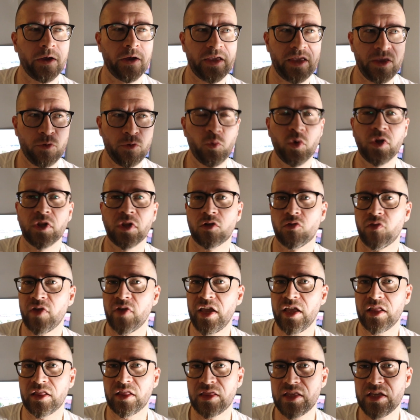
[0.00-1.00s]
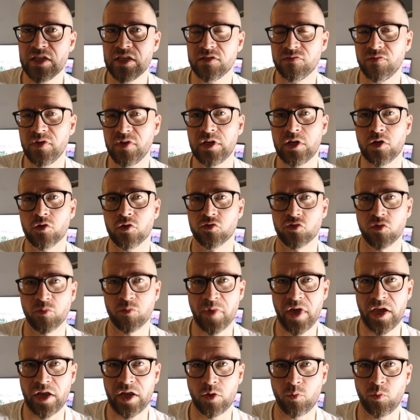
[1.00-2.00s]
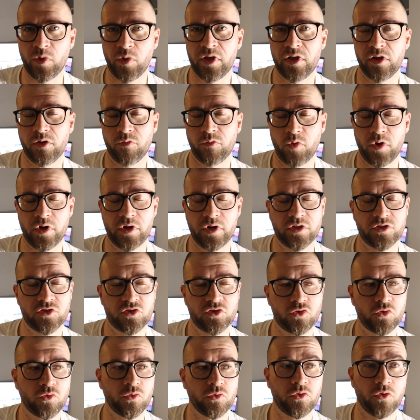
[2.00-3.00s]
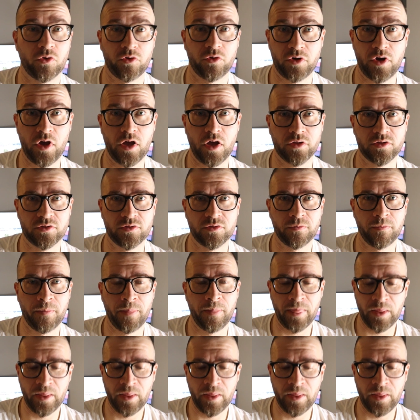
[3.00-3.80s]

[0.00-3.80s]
he will create these videos no matter where it's truth or not.